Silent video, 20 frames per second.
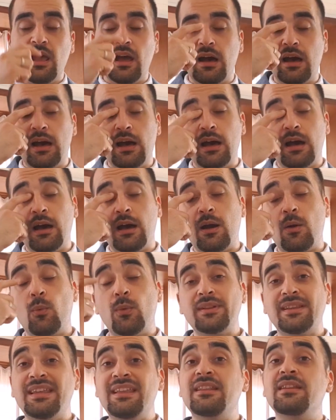
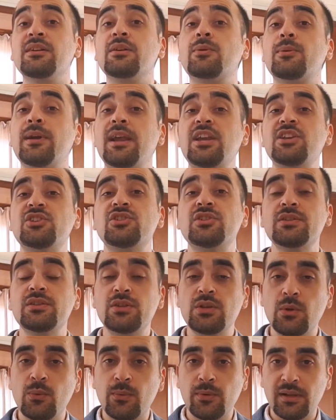what
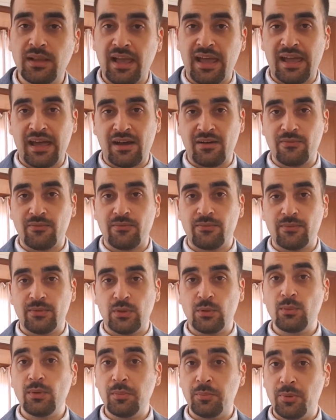integrations you
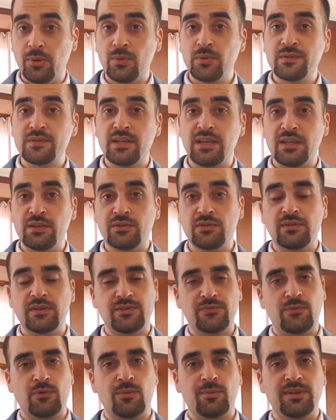will pose into these
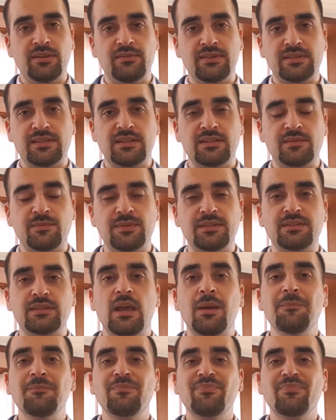formative assessments.